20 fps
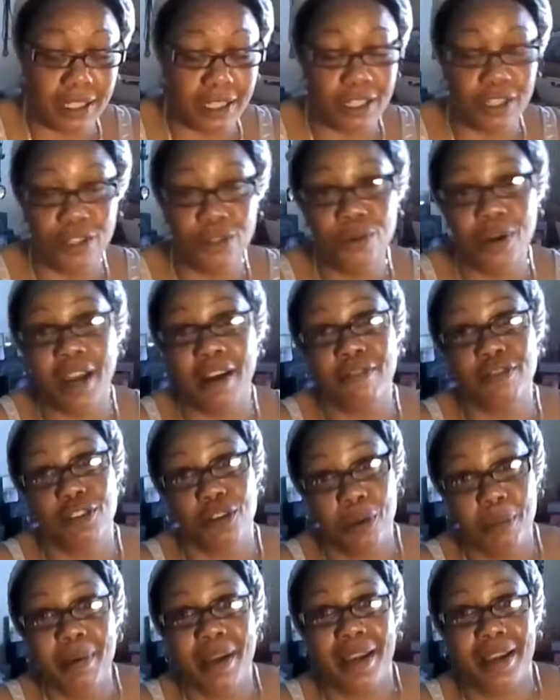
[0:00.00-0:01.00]
you have
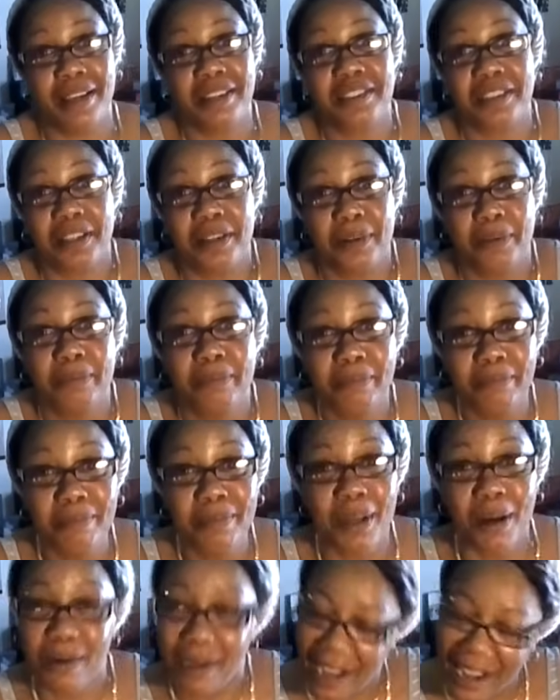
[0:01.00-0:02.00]
surpassed them.
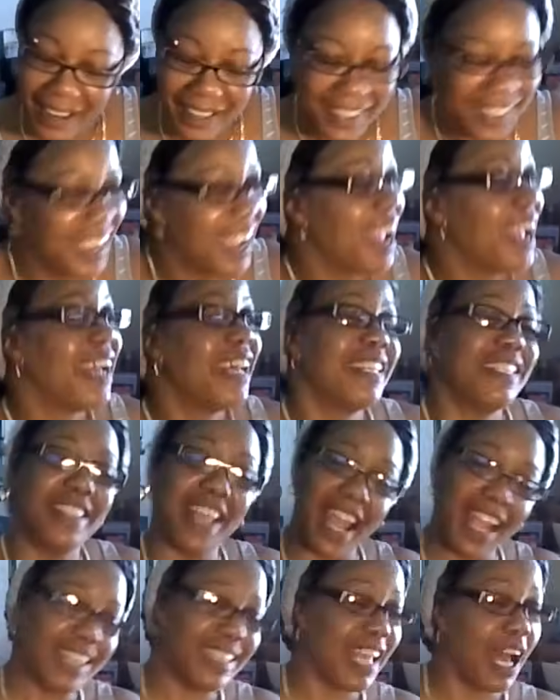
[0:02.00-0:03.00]
Okay.
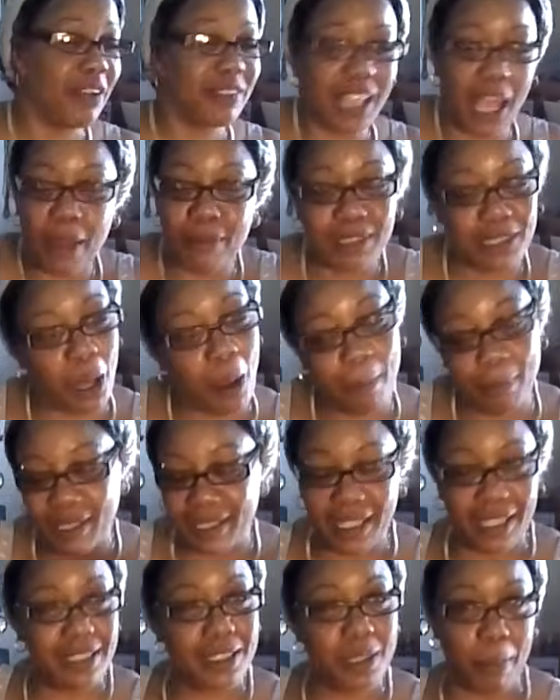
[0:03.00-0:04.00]
They thought they was going to be
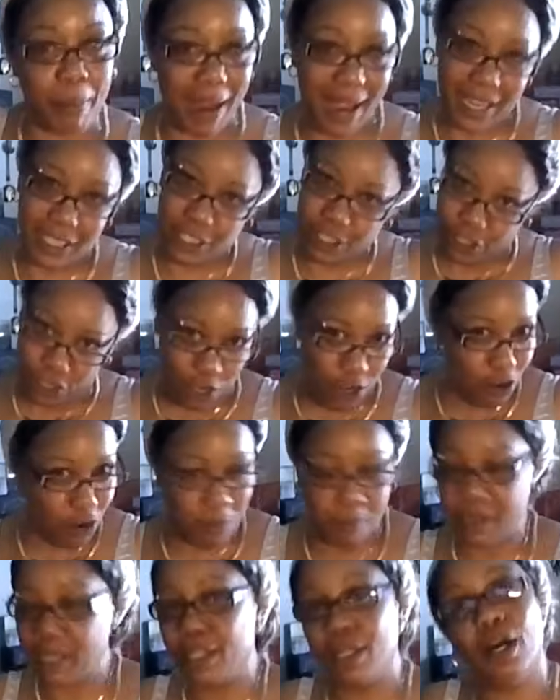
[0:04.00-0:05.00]
done surpassed you,
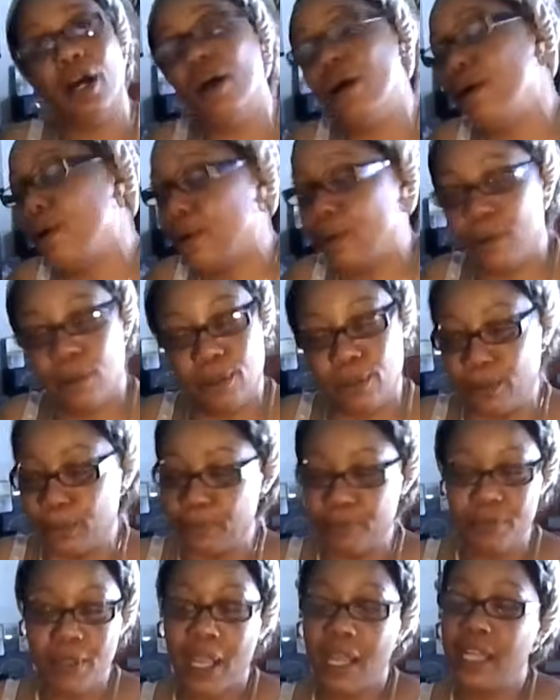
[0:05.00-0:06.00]
but no.
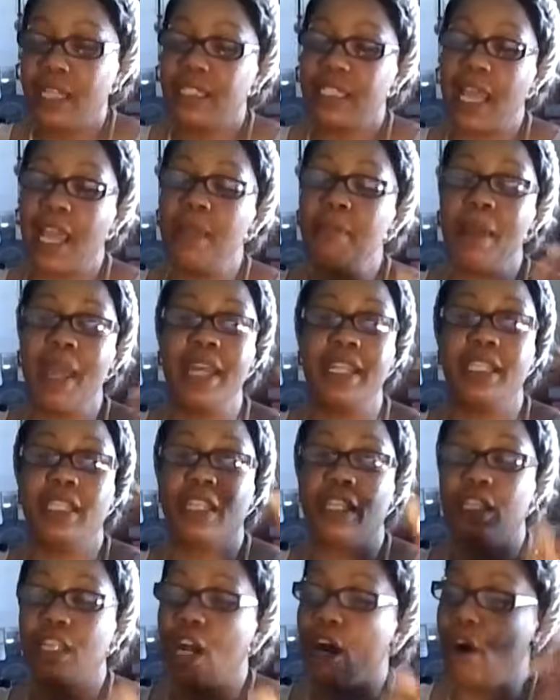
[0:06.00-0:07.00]
They made it a
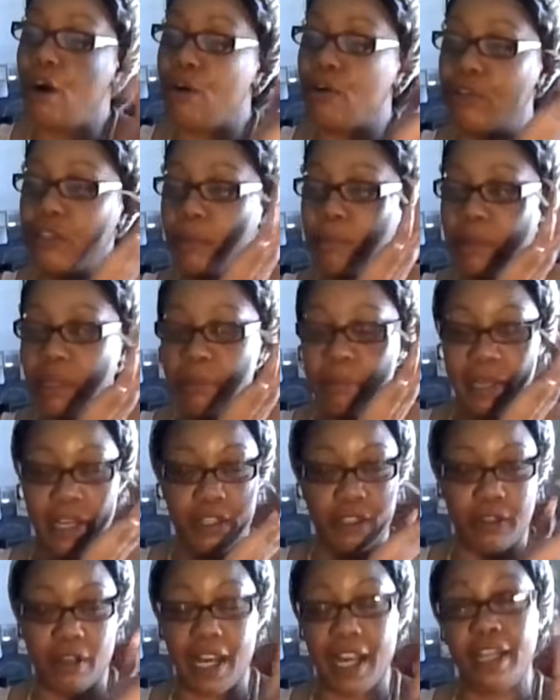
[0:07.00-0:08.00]
goal to be
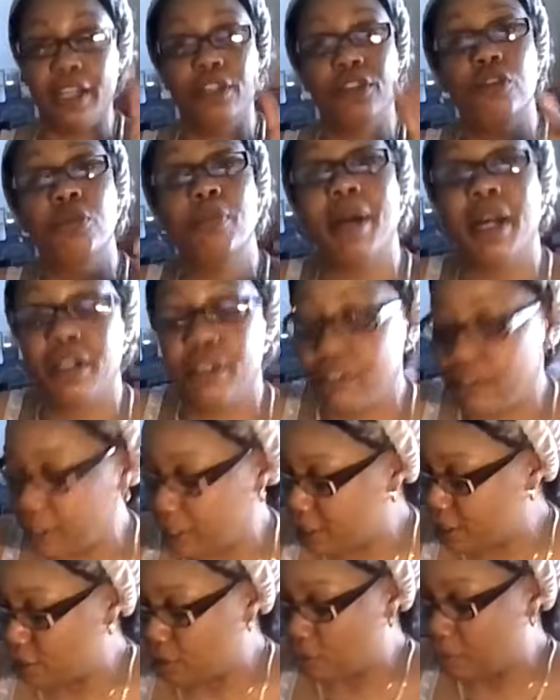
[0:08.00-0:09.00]
better and do better than
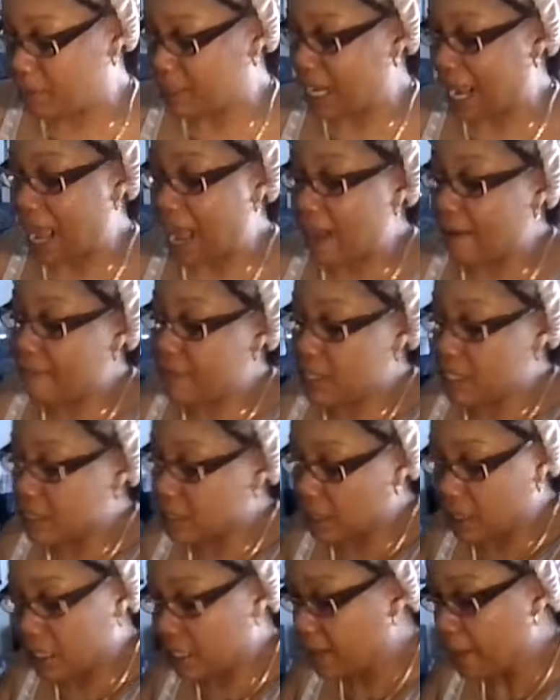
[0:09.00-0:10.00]
you. But
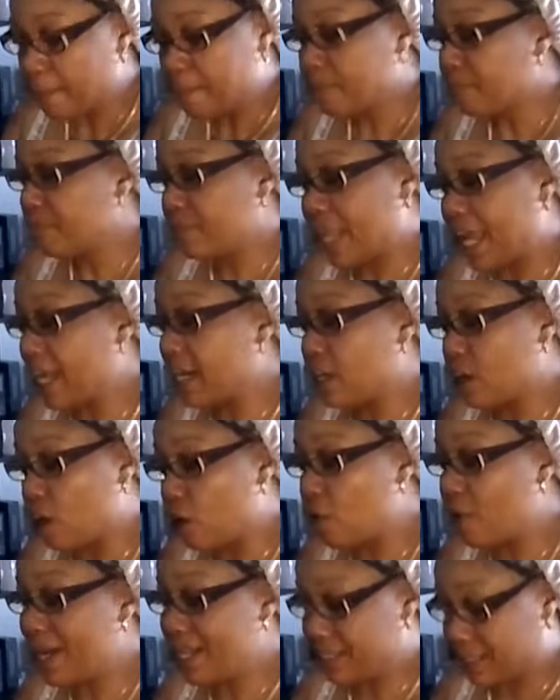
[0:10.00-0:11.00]
obviously that
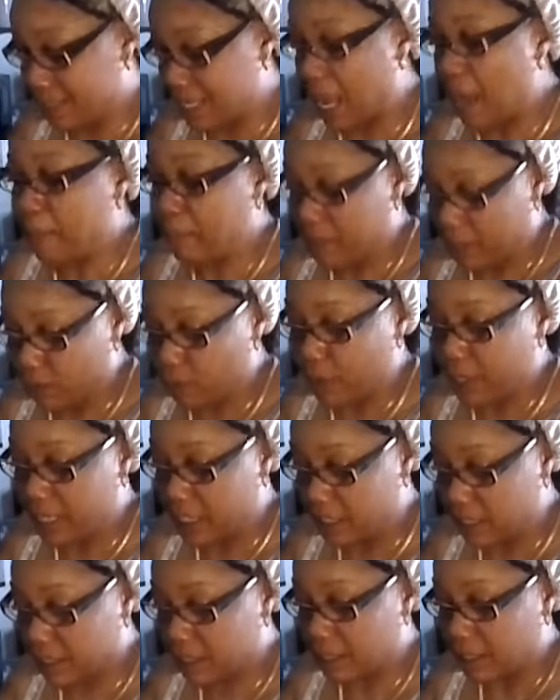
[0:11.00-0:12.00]
goal has not been
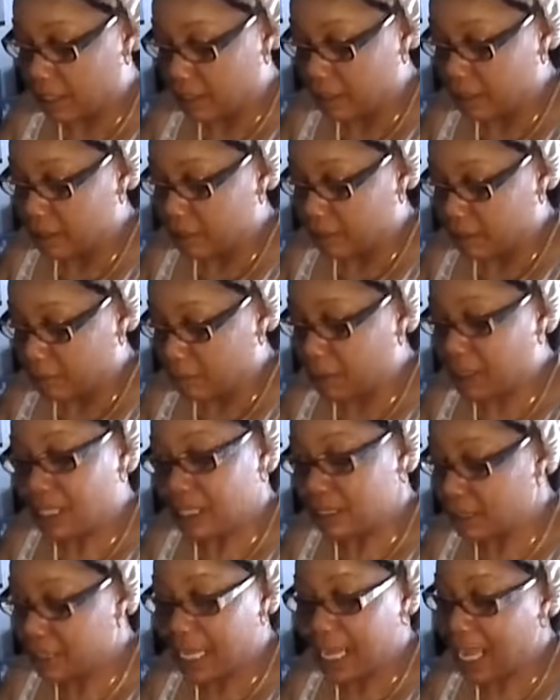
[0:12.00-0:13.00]
reached.
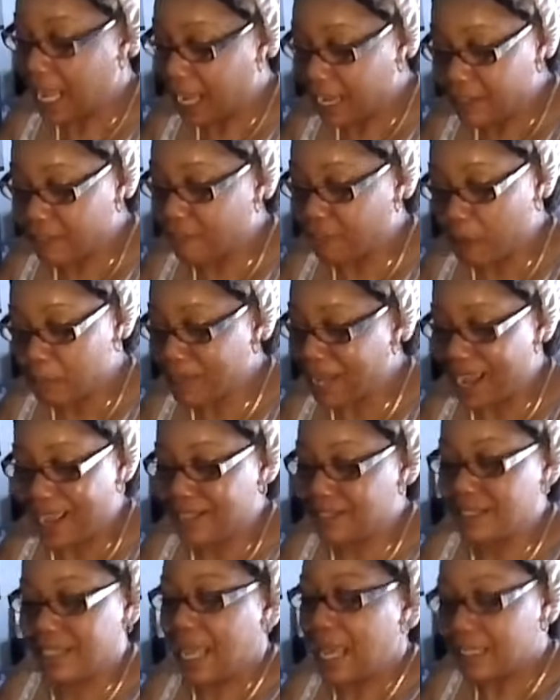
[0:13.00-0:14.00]
Because they hating from the
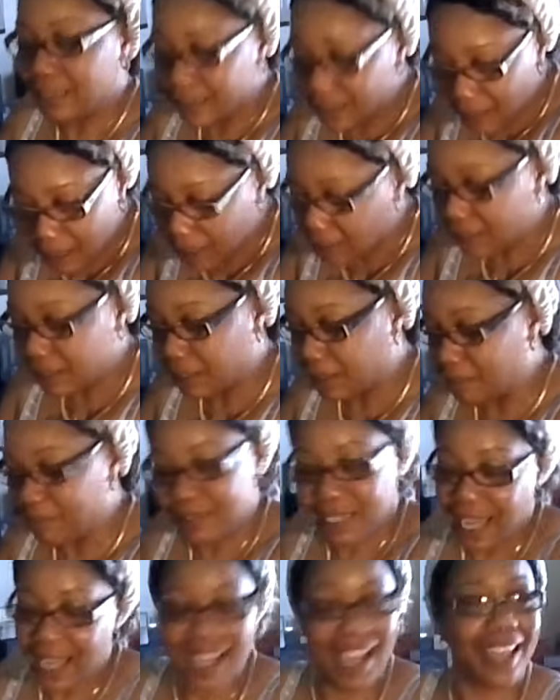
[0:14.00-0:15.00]
outside of the club.
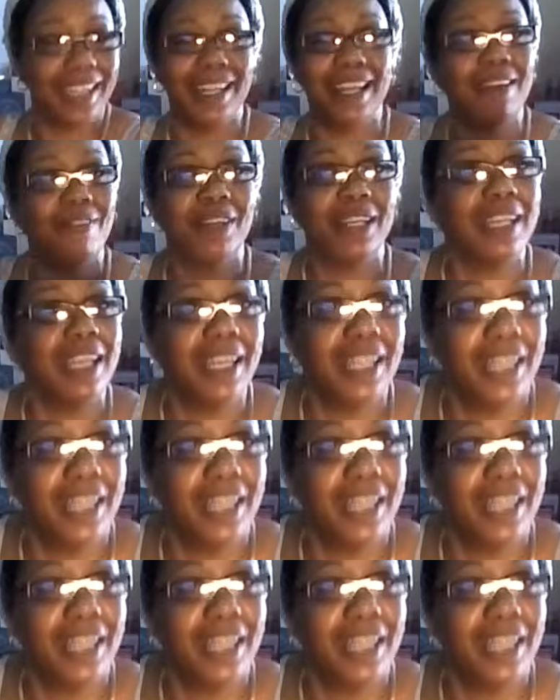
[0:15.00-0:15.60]
They can't even get